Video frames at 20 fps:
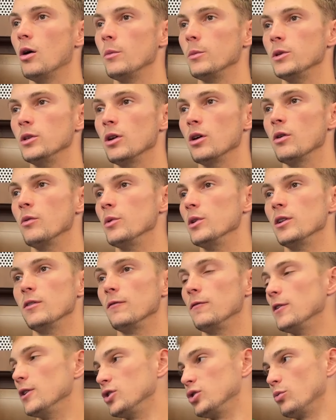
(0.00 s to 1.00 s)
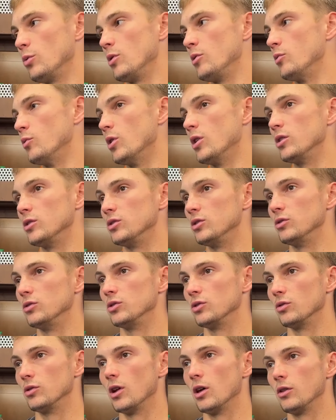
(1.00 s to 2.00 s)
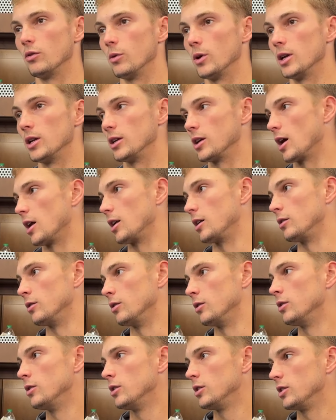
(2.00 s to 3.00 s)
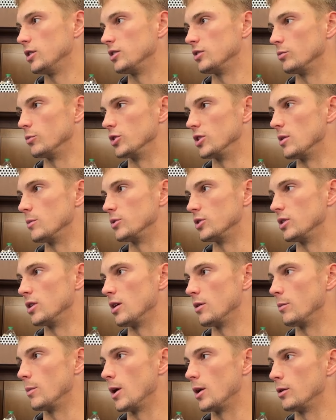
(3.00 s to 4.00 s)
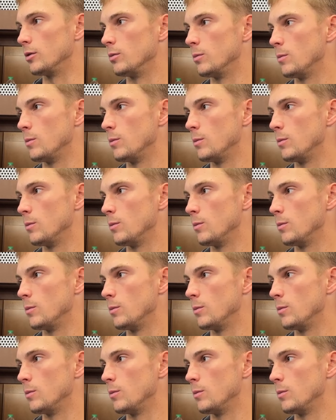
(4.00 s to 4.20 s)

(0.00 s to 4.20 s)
You know, we didn't finish the way we wanted to. So another way to kind of get some redemption in that matter.